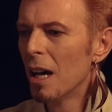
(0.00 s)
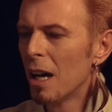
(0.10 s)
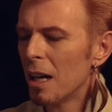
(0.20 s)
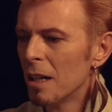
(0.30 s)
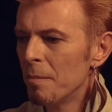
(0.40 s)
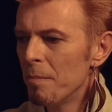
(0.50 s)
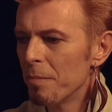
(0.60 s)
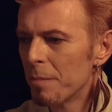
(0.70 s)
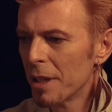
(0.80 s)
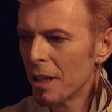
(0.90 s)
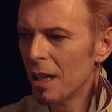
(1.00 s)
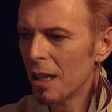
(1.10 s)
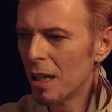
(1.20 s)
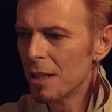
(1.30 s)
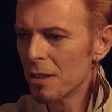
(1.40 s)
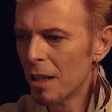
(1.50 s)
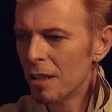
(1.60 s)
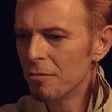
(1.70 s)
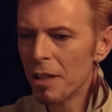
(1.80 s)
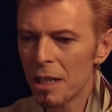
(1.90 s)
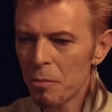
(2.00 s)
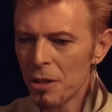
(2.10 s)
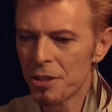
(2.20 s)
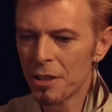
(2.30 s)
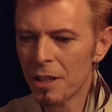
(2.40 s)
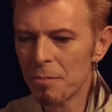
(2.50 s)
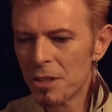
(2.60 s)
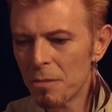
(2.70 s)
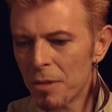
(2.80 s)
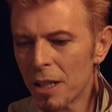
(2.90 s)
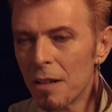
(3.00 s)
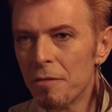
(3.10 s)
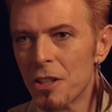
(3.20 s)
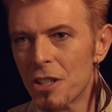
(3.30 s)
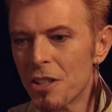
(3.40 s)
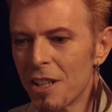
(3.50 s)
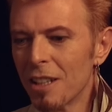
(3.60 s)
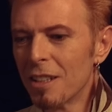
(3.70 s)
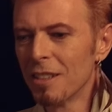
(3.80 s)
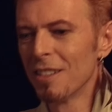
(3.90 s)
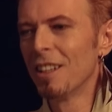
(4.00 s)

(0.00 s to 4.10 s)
Um, but I, I'd, I really wanted them to bring out Vicious, thank you.